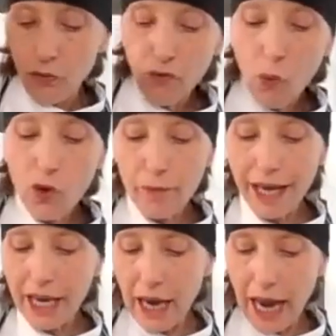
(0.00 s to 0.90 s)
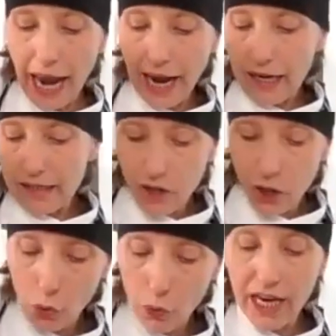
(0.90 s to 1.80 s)
forming as the
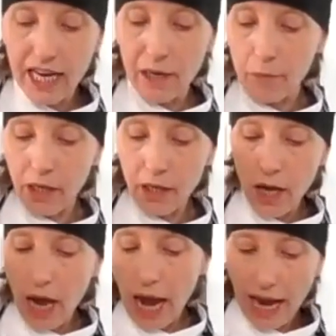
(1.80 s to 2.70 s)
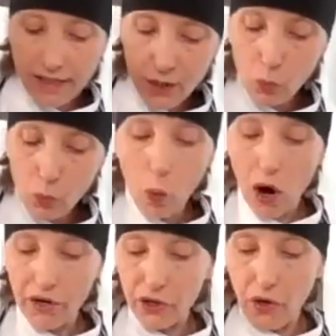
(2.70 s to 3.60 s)
cream, as the
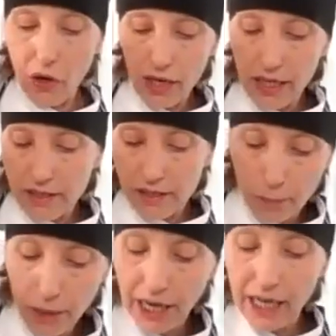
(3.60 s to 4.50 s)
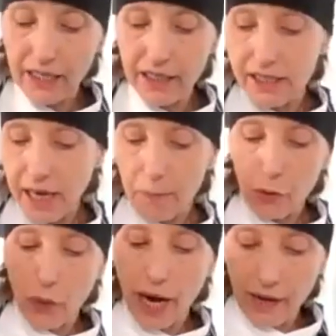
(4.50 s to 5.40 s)
water is beginning to
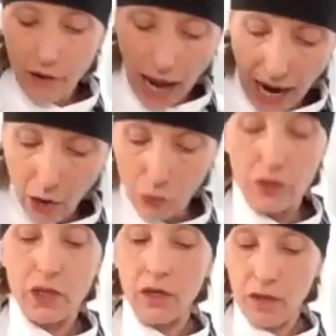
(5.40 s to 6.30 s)
separate out.